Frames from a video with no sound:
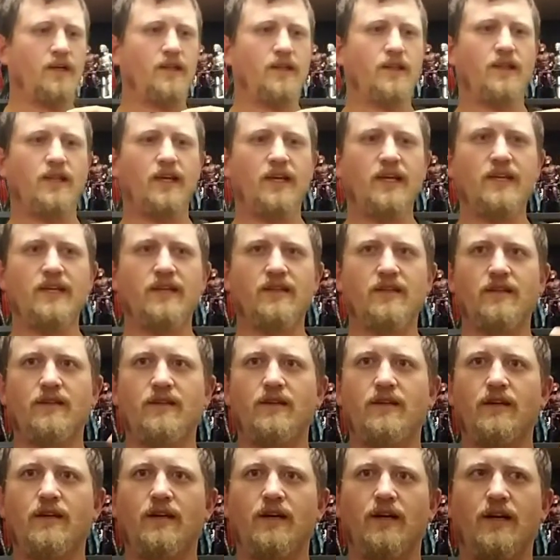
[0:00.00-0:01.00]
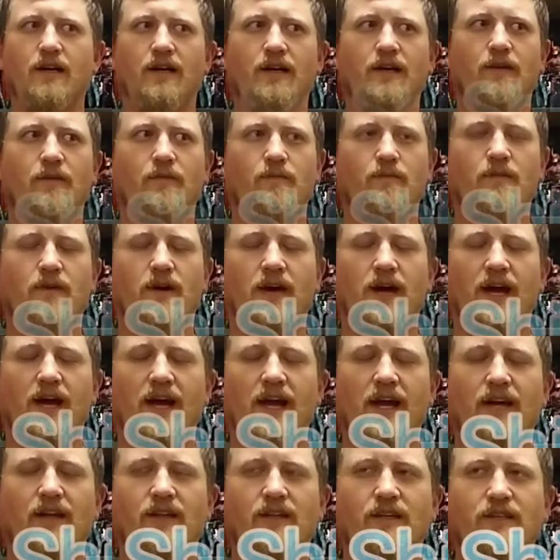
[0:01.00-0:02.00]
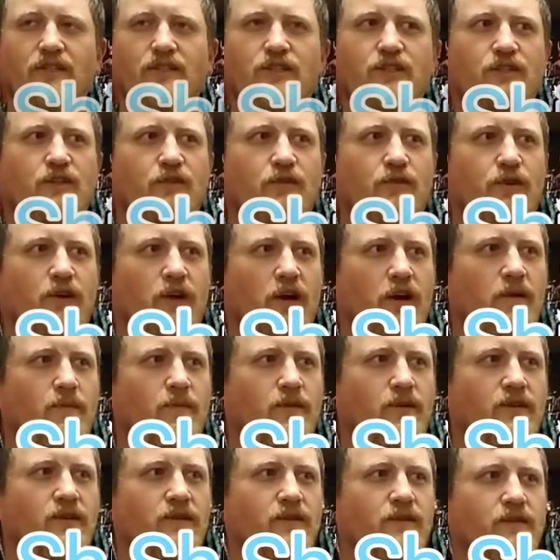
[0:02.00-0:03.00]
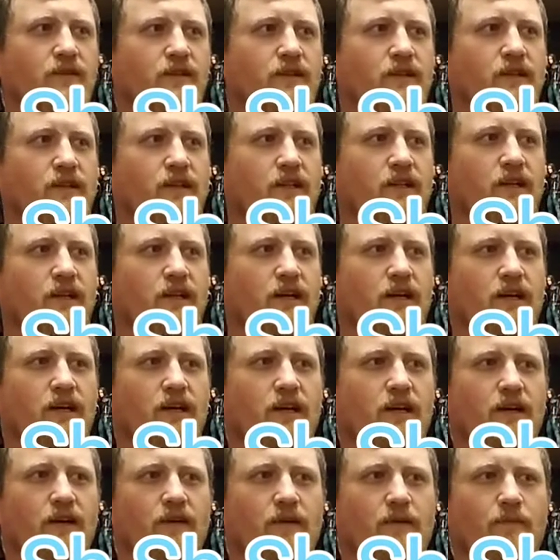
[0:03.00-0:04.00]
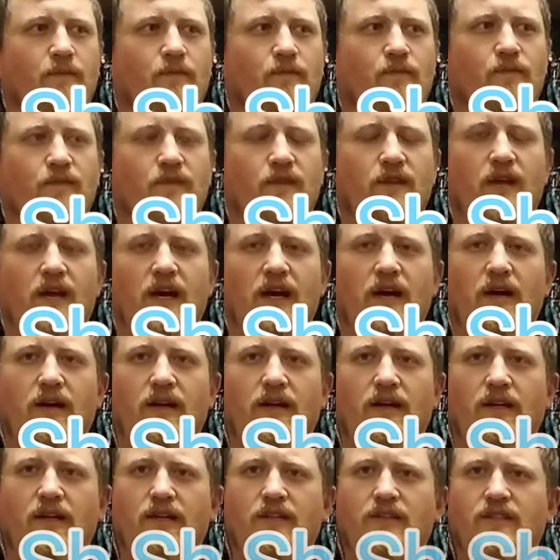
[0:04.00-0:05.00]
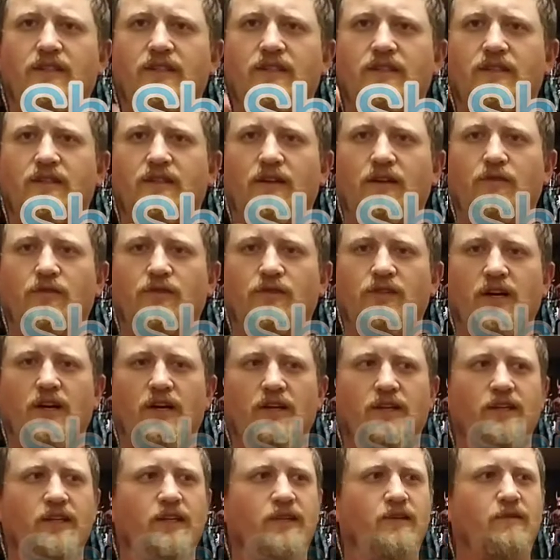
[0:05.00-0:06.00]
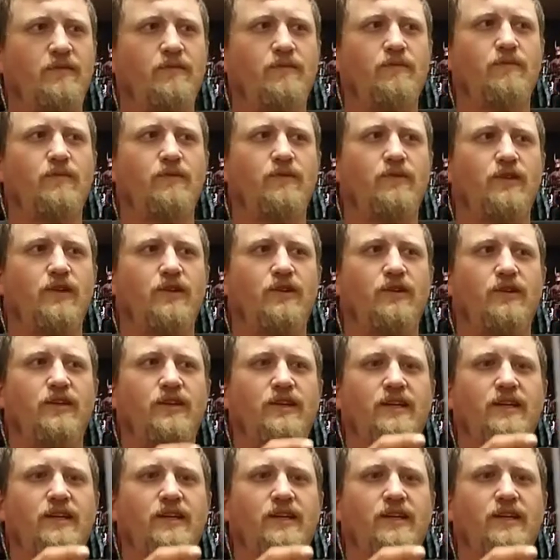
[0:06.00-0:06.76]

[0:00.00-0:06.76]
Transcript: then, um, Allen Shiroyama. Um, I, I was talking to him the other